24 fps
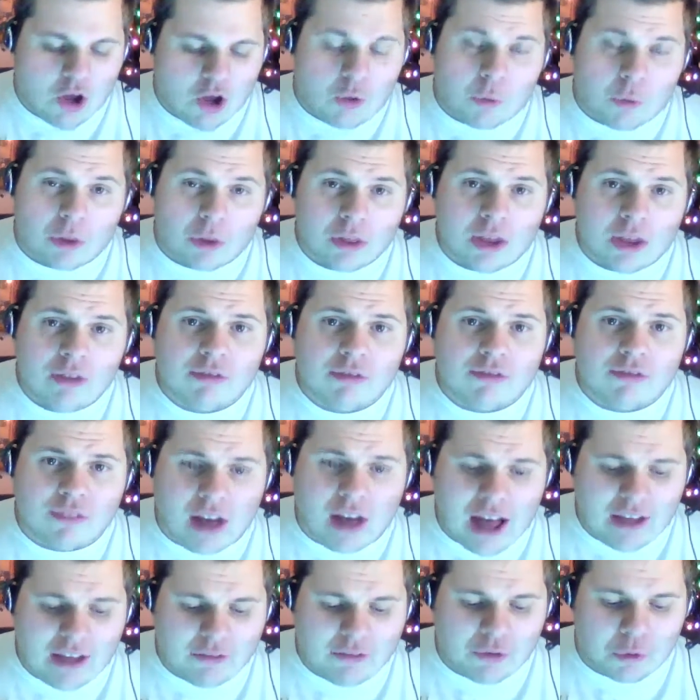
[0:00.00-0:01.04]
We only have
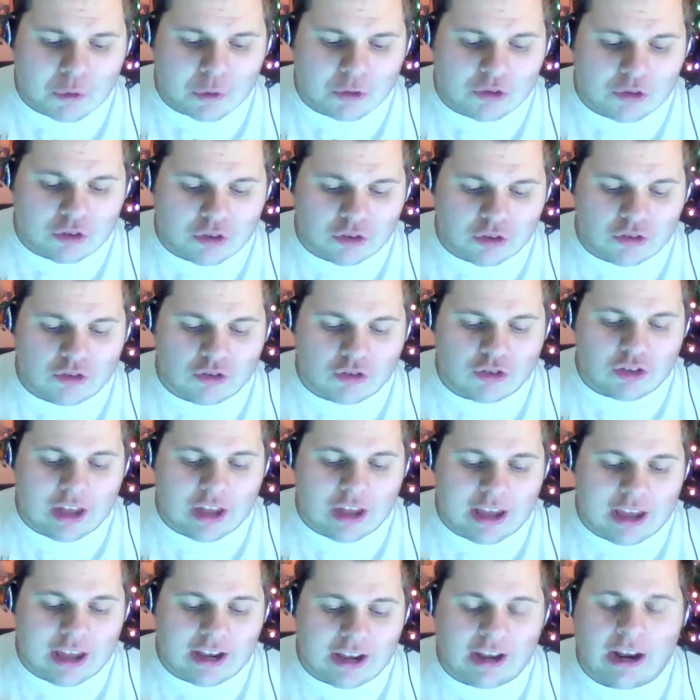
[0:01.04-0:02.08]
five horses
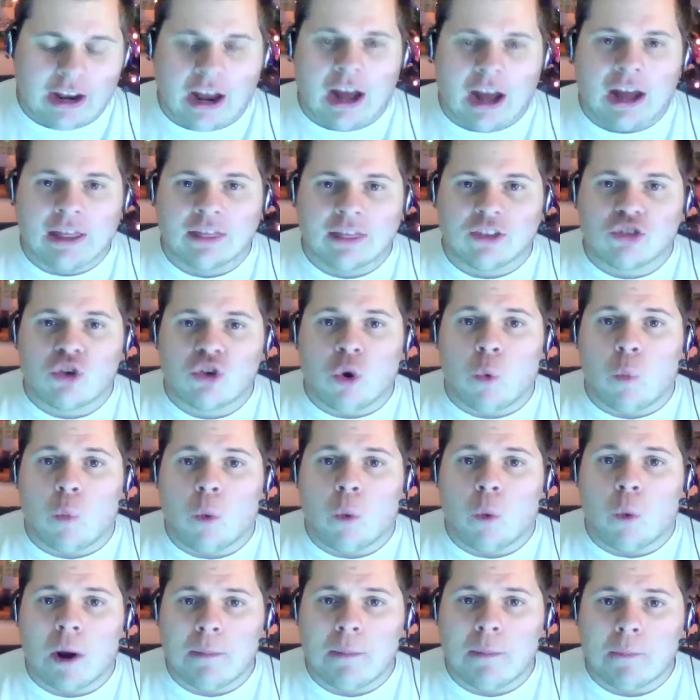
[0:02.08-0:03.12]
taking on this
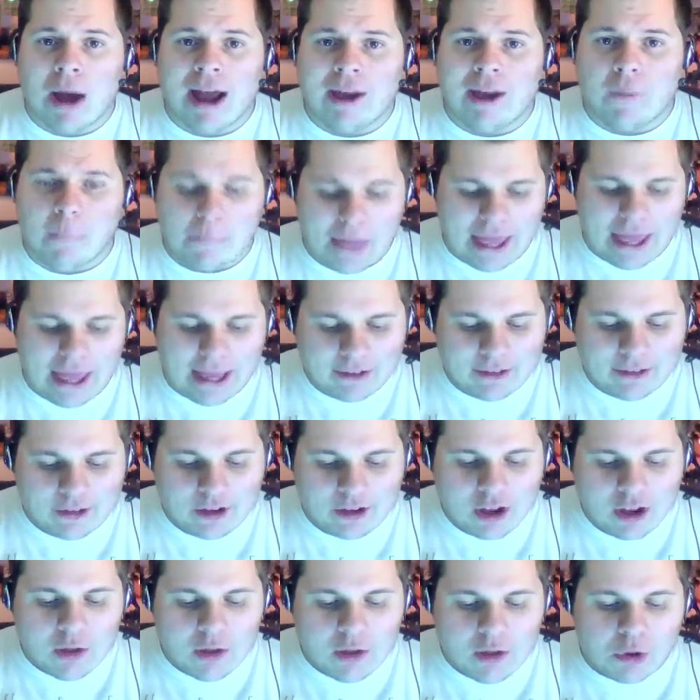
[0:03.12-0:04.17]
one mile pace.
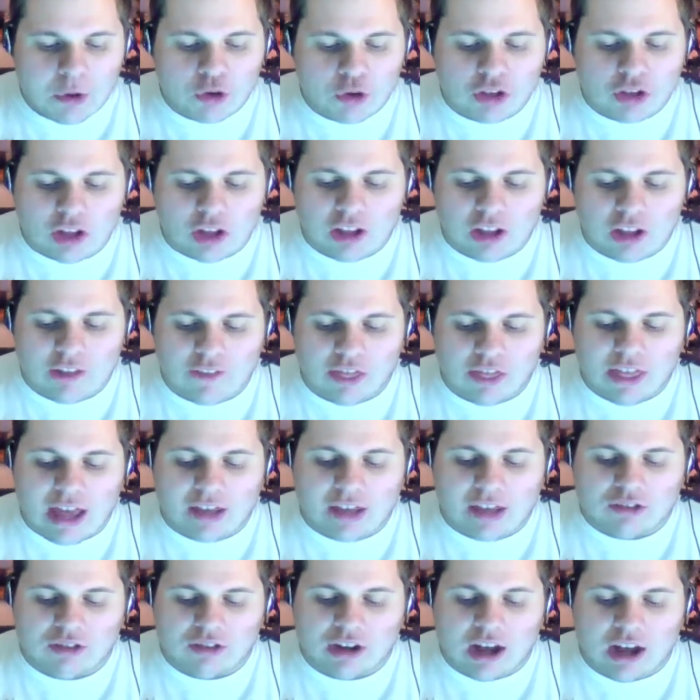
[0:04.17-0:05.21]
Purse
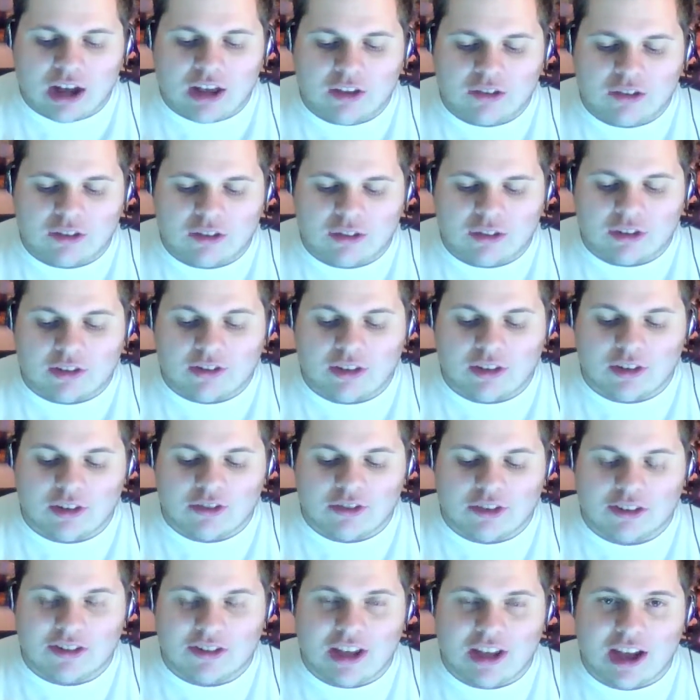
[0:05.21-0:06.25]
$11,000. There's
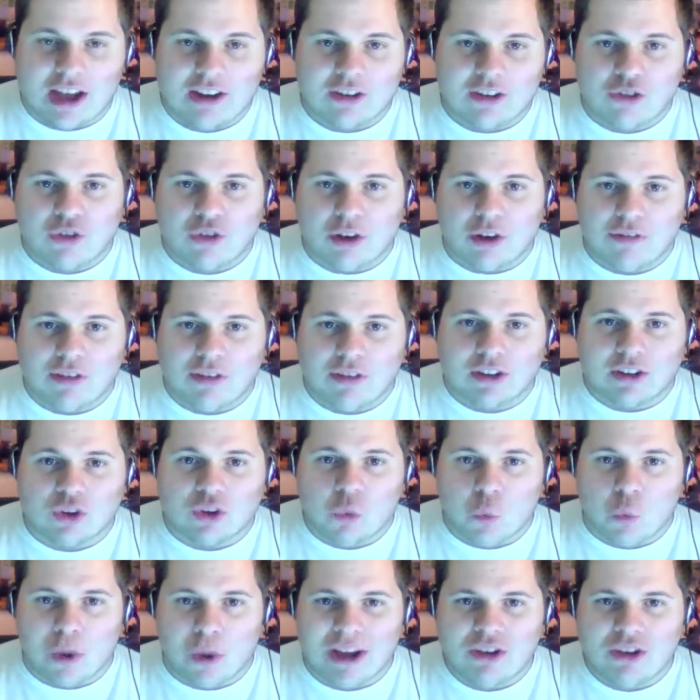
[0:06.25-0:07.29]
exact trifecta
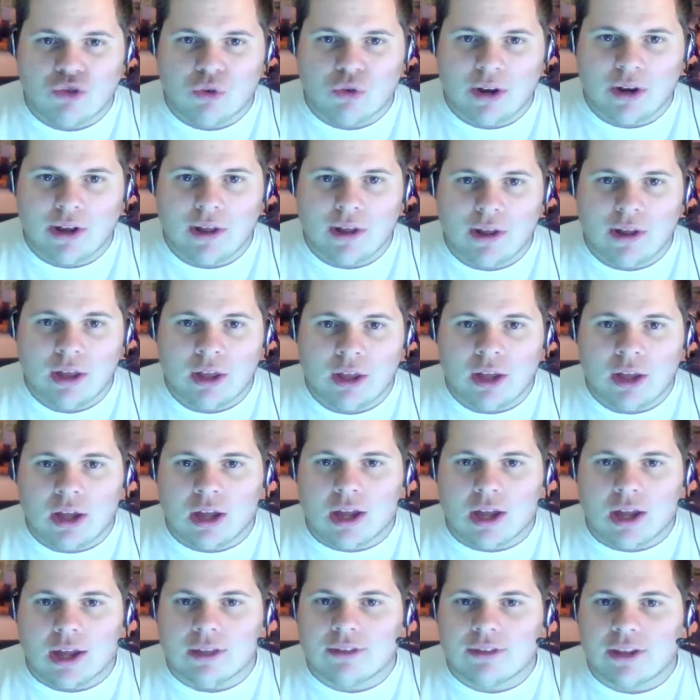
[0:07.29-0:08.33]
wagering,
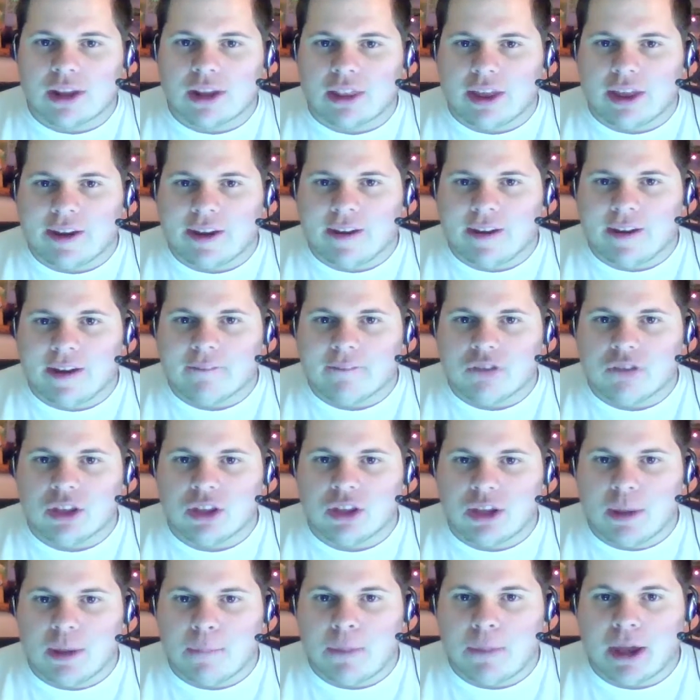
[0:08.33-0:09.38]
uh, second leg of
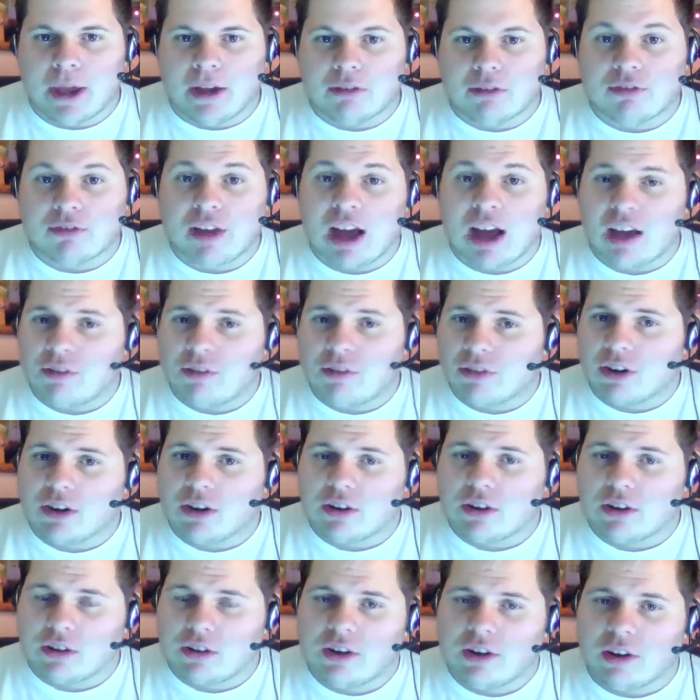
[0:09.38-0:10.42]
the pick five, and
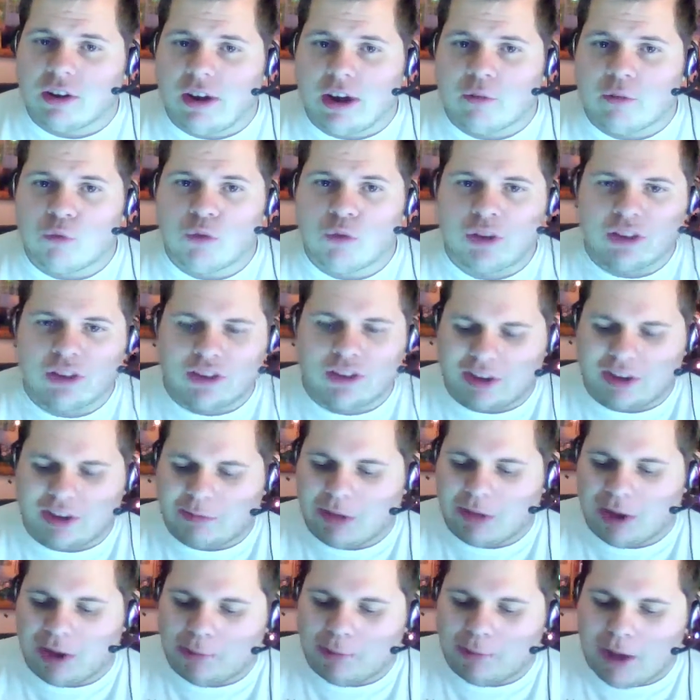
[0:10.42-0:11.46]
you know I really like
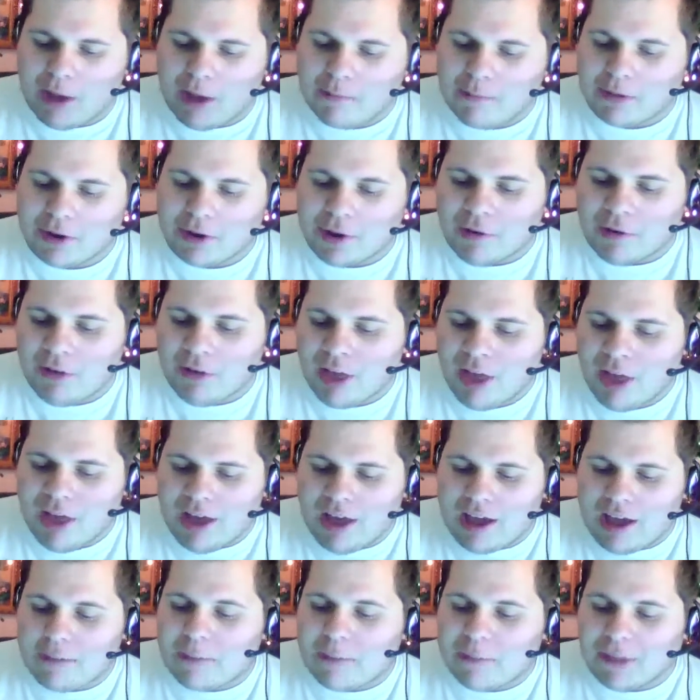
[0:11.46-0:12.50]
playing Pompano.
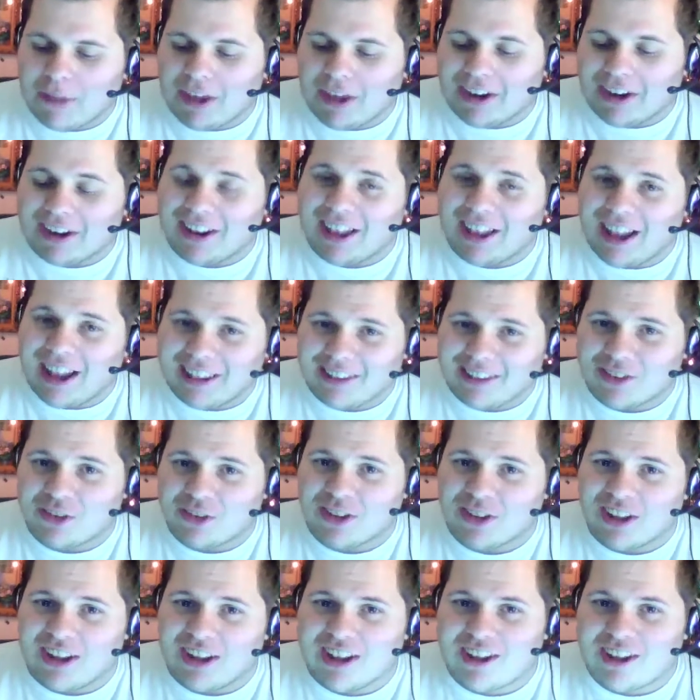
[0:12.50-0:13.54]
I've been playing it a lot this
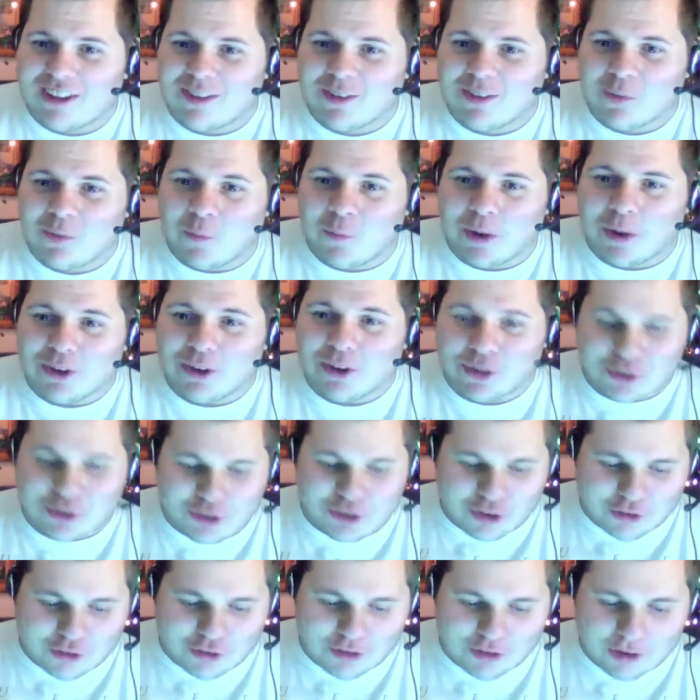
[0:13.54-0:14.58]
uh, winter
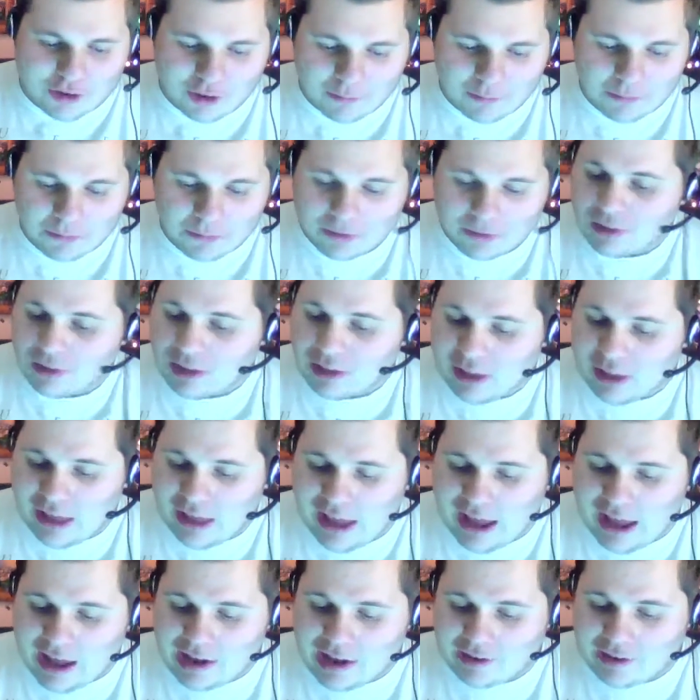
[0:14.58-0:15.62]
so far,
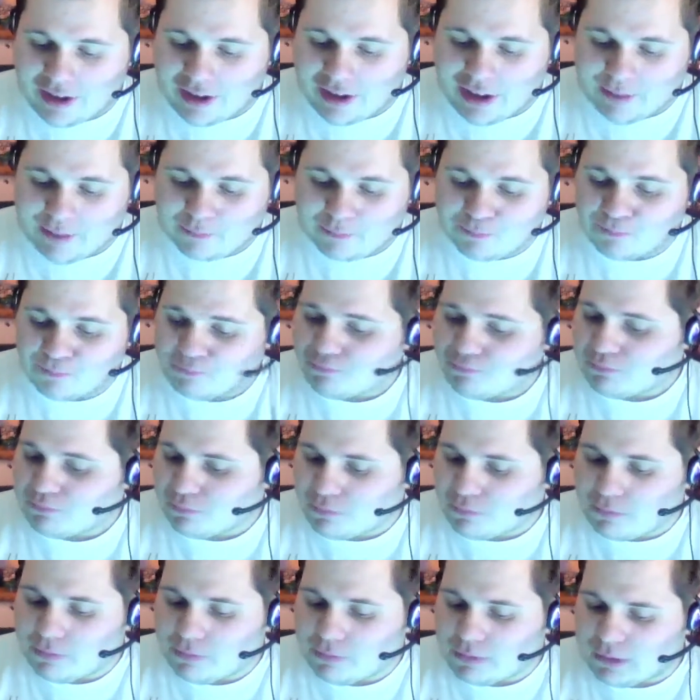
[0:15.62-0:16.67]
and um,
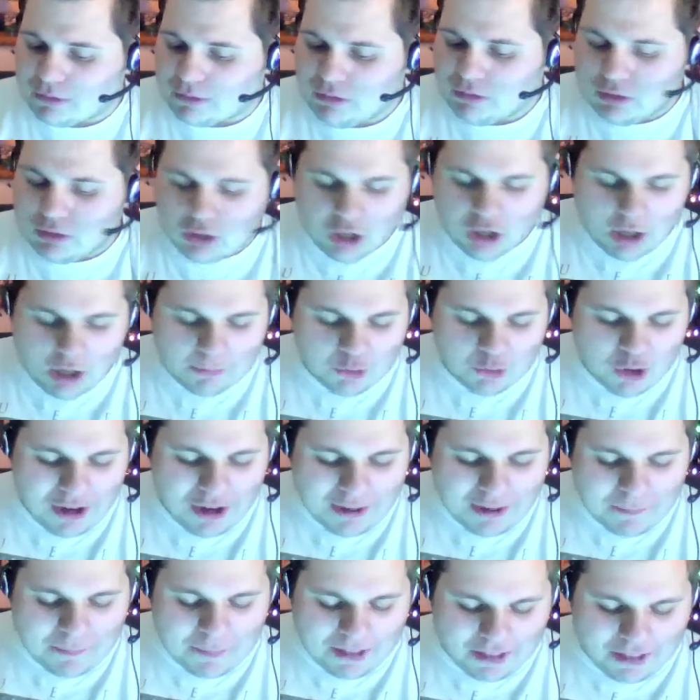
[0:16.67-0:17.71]
you know I'm trying to
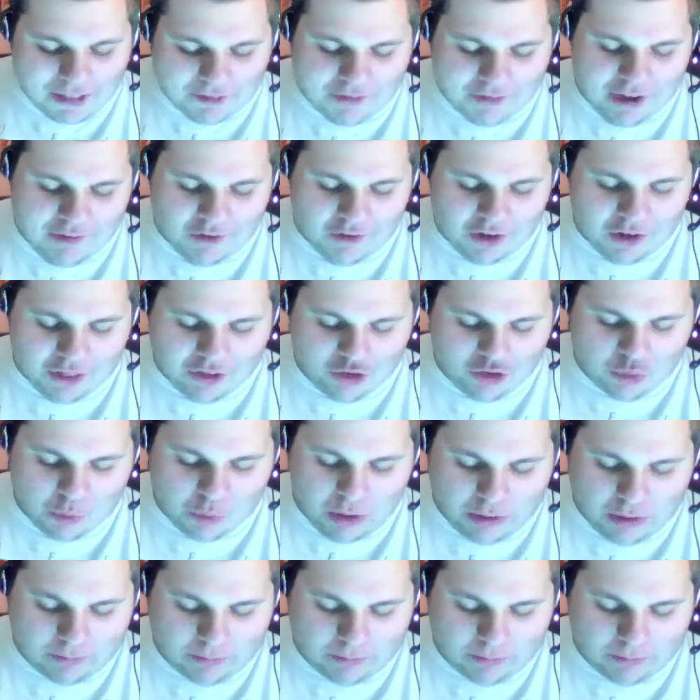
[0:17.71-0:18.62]
beat the favor in this one.